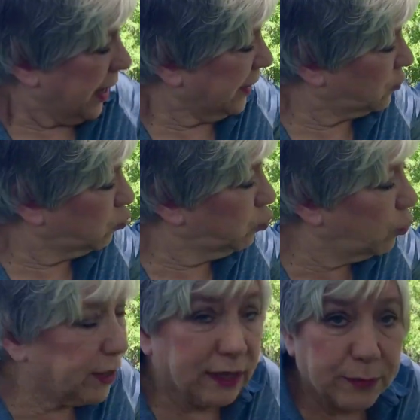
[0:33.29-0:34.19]
It's
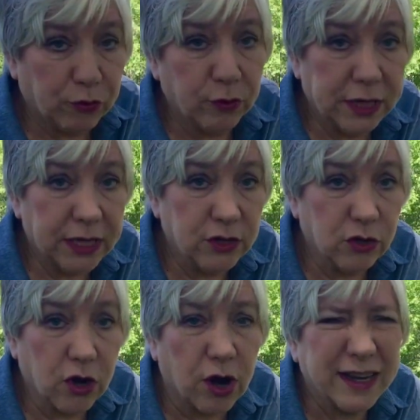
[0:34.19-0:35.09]
really pretty in
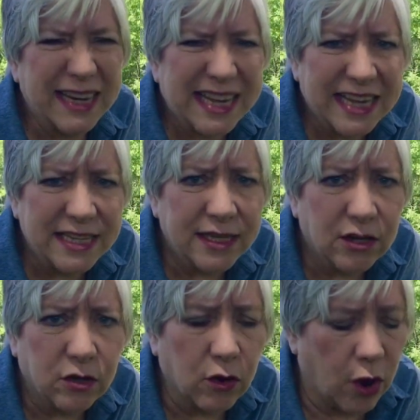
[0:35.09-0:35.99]
your garden and
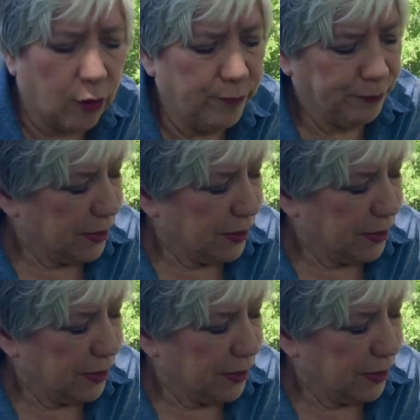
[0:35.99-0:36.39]
easy to grow.